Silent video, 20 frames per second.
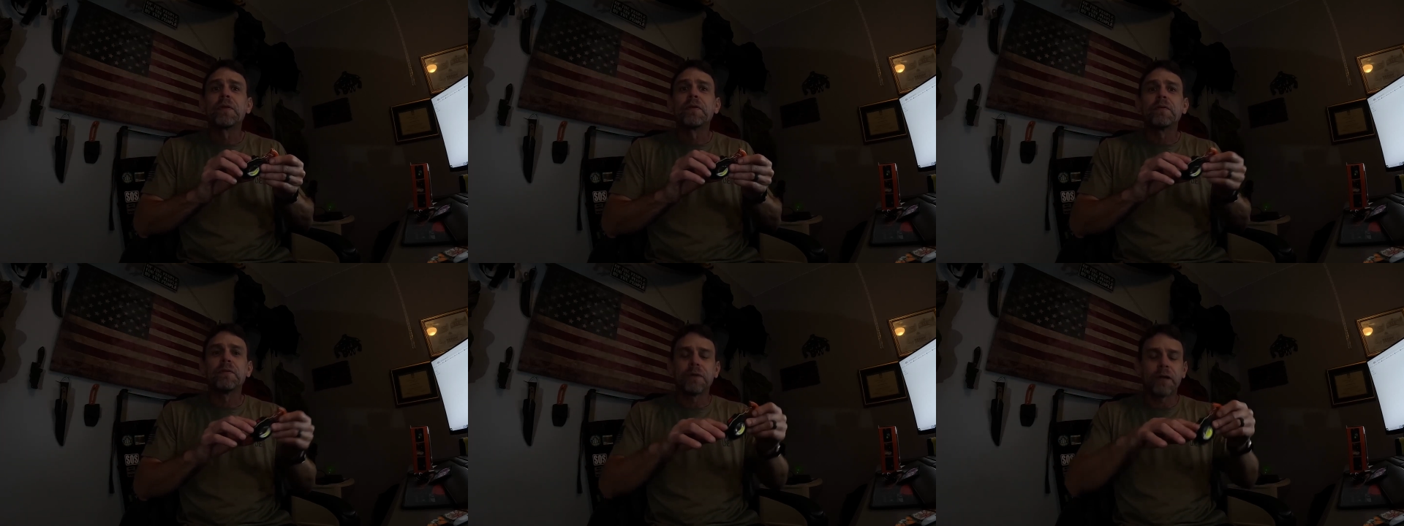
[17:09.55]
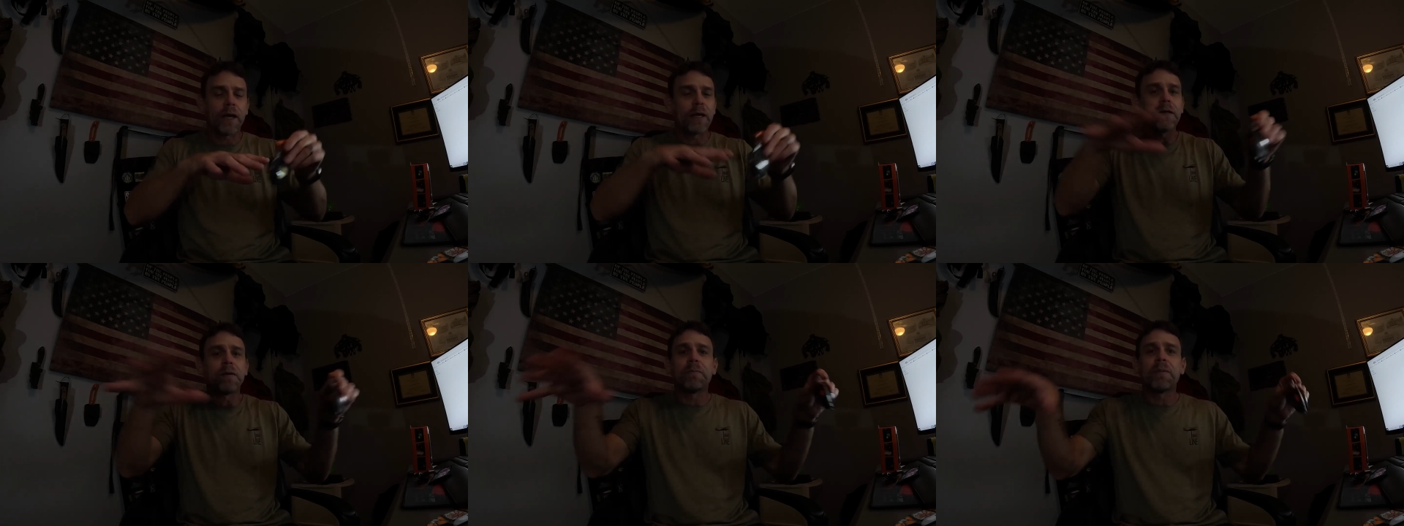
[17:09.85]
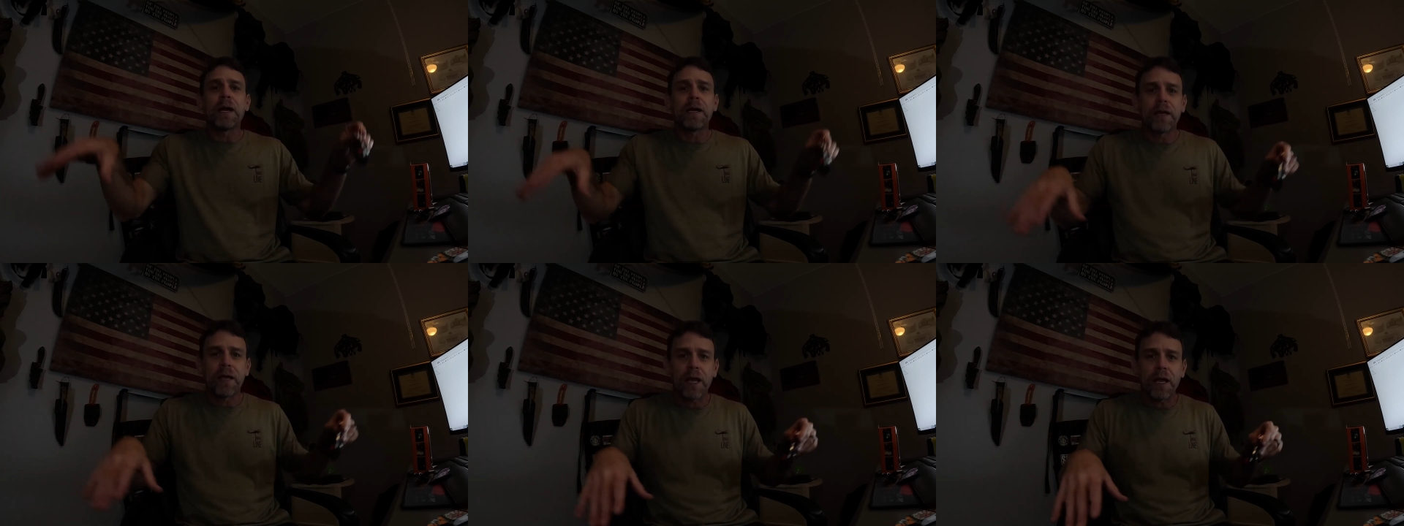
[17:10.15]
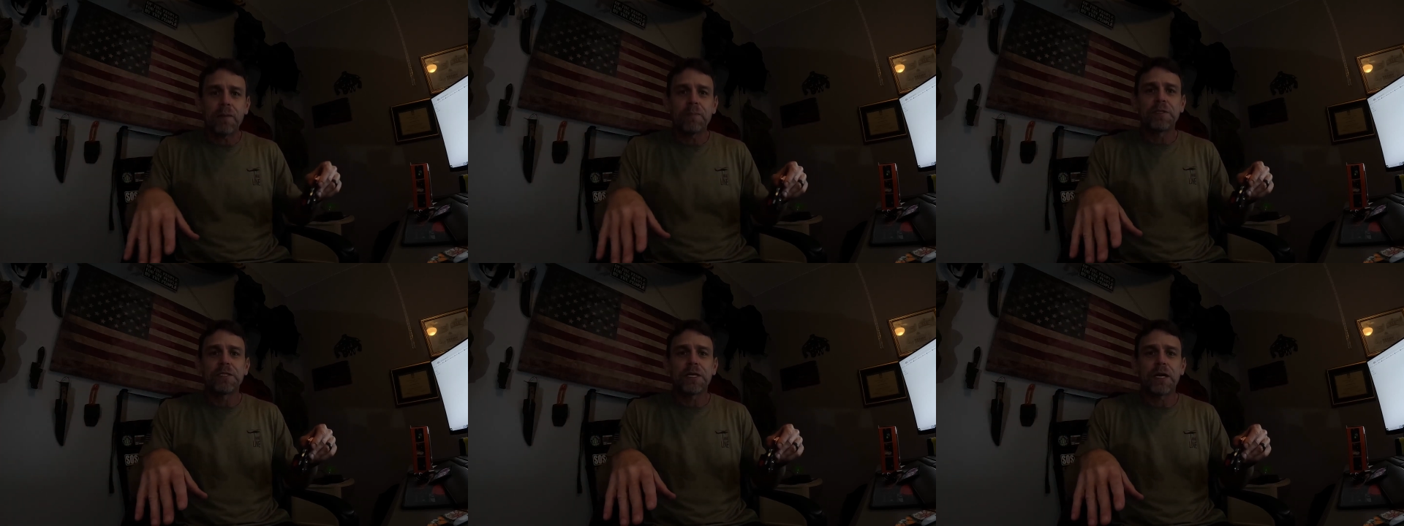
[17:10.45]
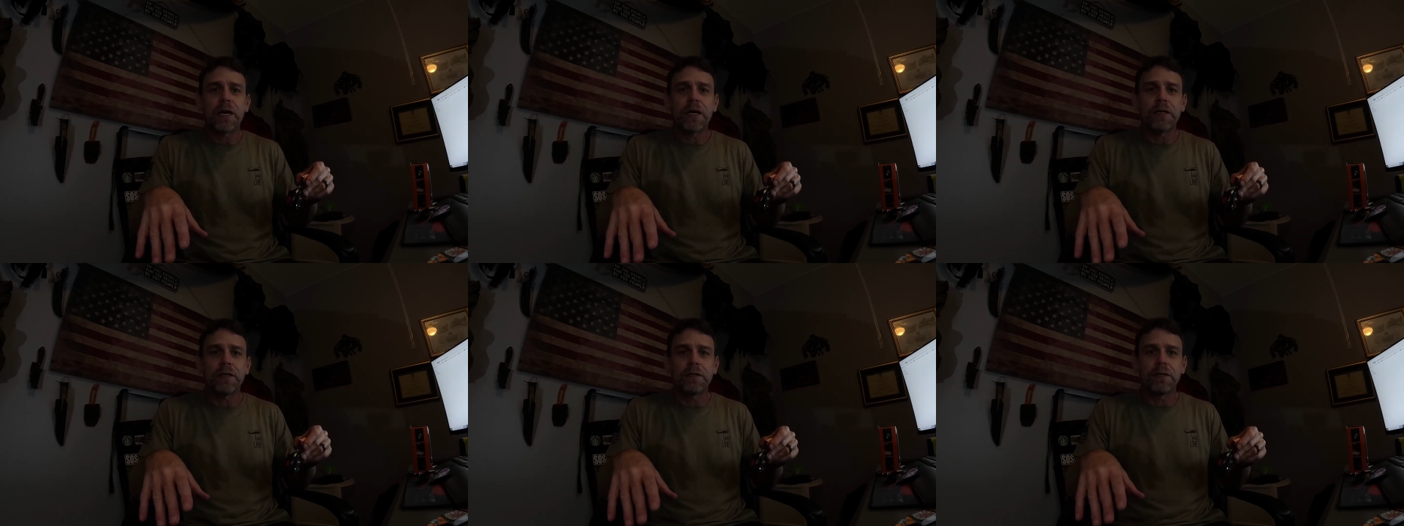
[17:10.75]
light up my
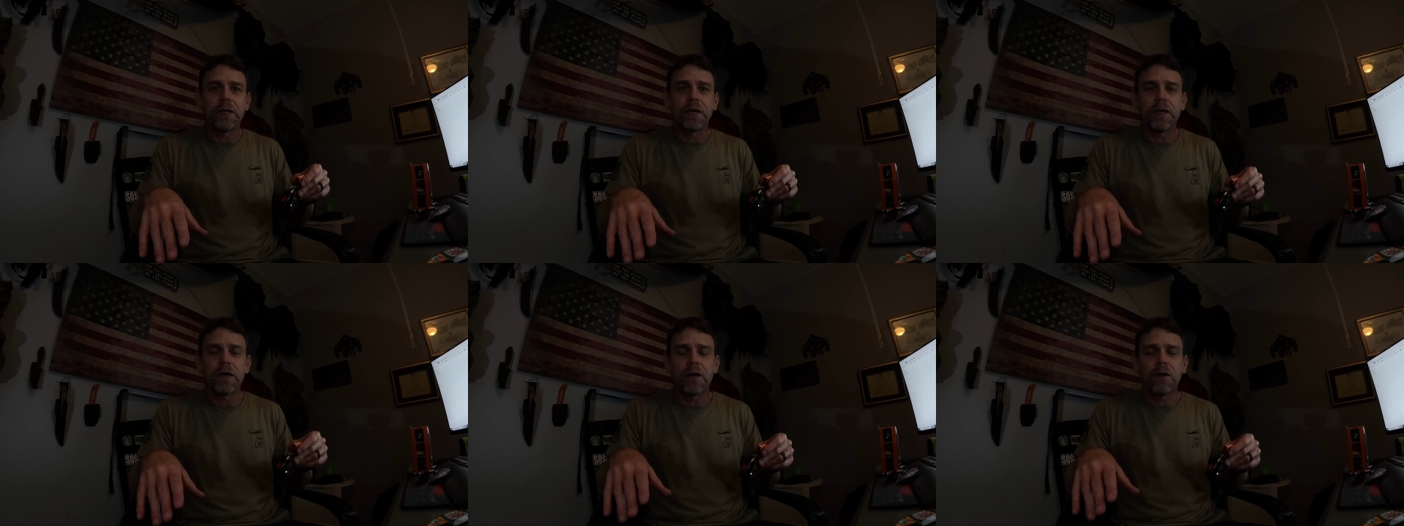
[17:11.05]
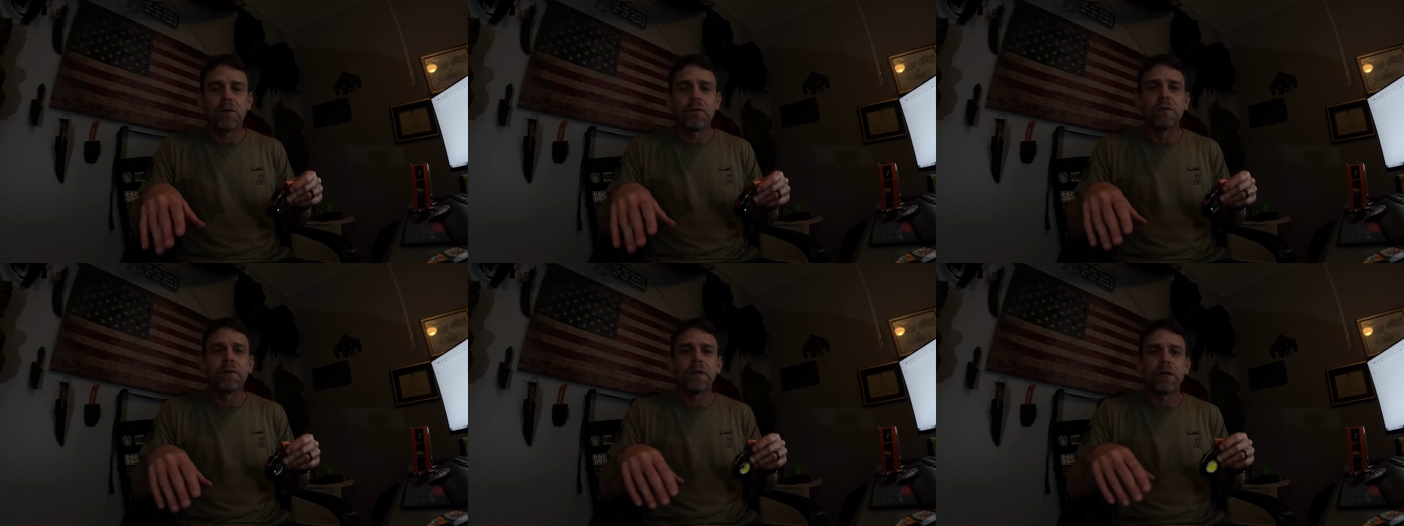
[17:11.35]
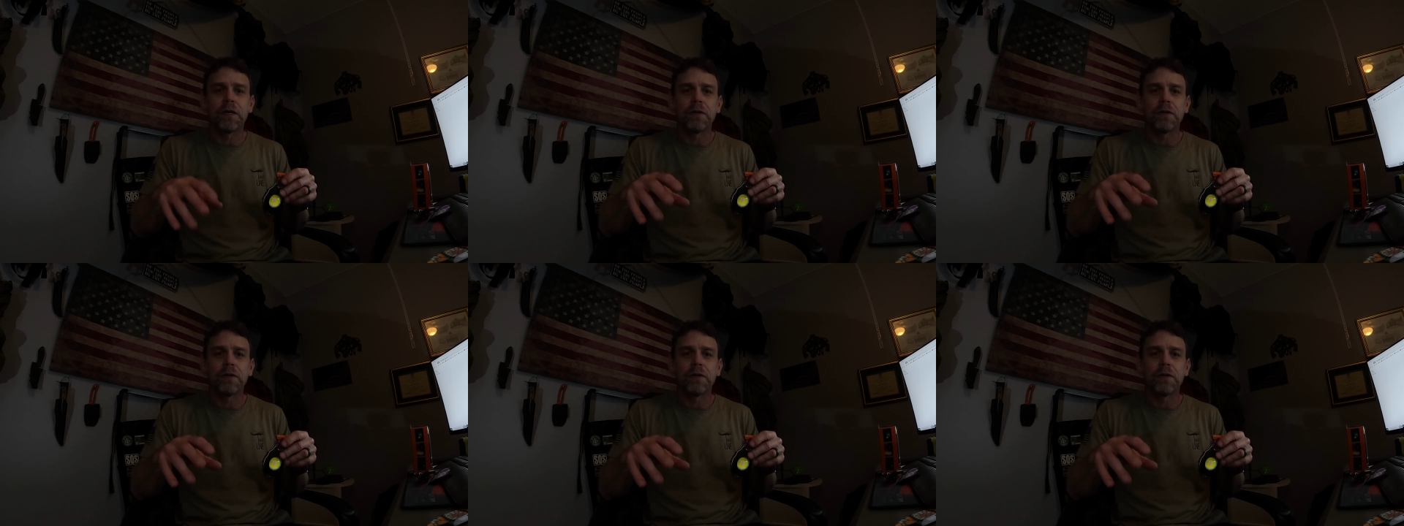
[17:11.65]
campsite, you know,